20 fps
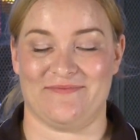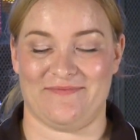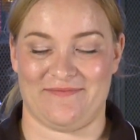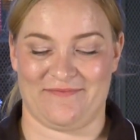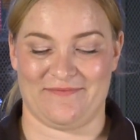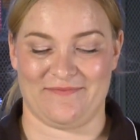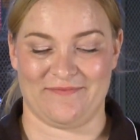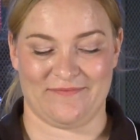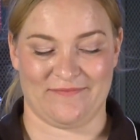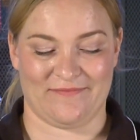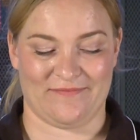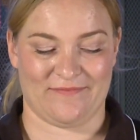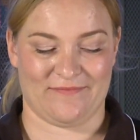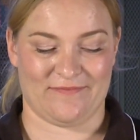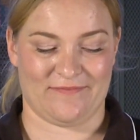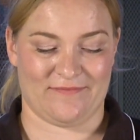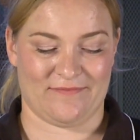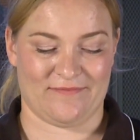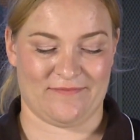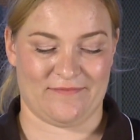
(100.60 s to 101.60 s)

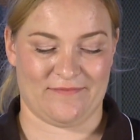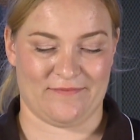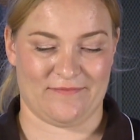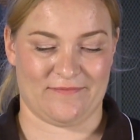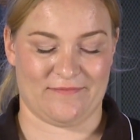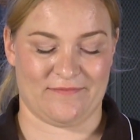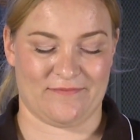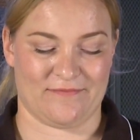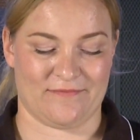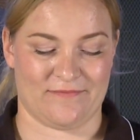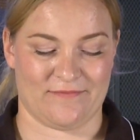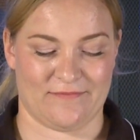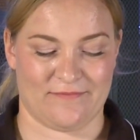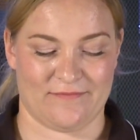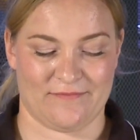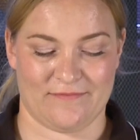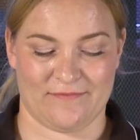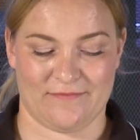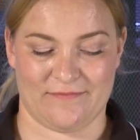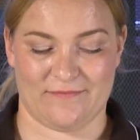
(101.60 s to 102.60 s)

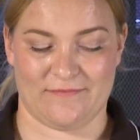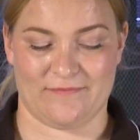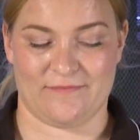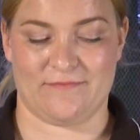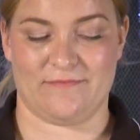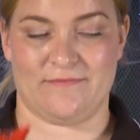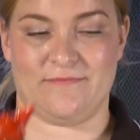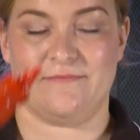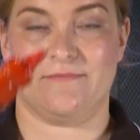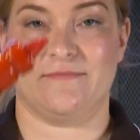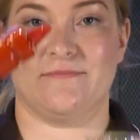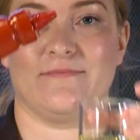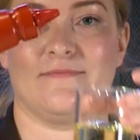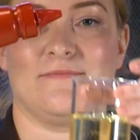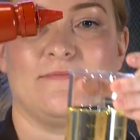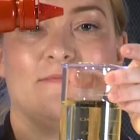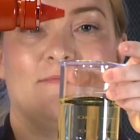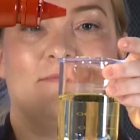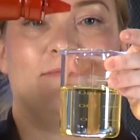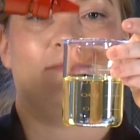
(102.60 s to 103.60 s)
(silence)